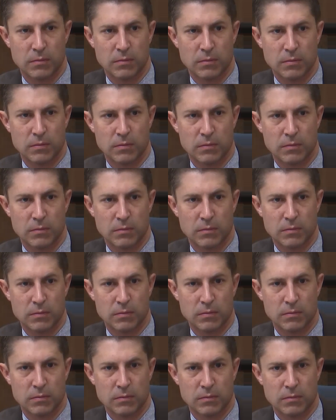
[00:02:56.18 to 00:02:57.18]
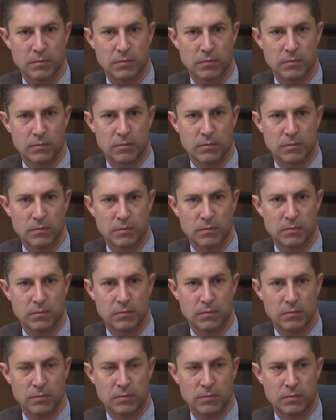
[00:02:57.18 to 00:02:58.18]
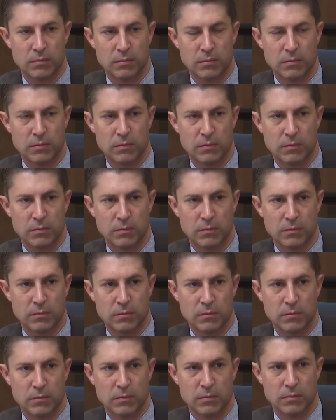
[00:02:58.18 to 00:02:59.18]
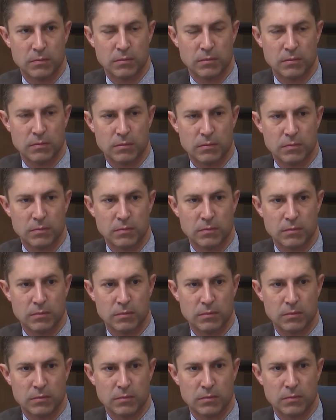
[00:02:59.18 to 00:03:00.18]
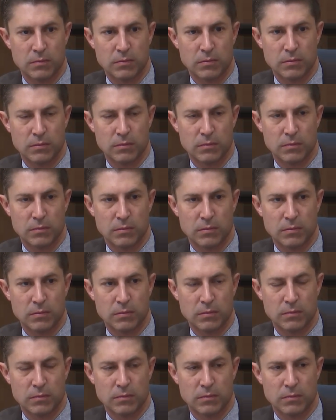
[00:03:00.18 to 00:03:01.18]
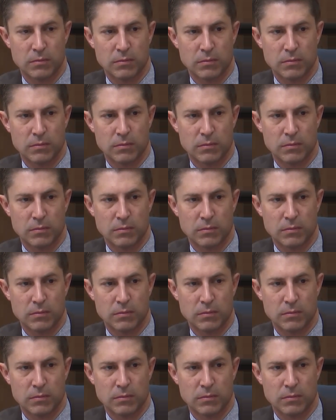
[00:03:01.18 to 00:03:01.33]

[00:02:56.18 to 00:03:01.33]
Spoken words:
(silent)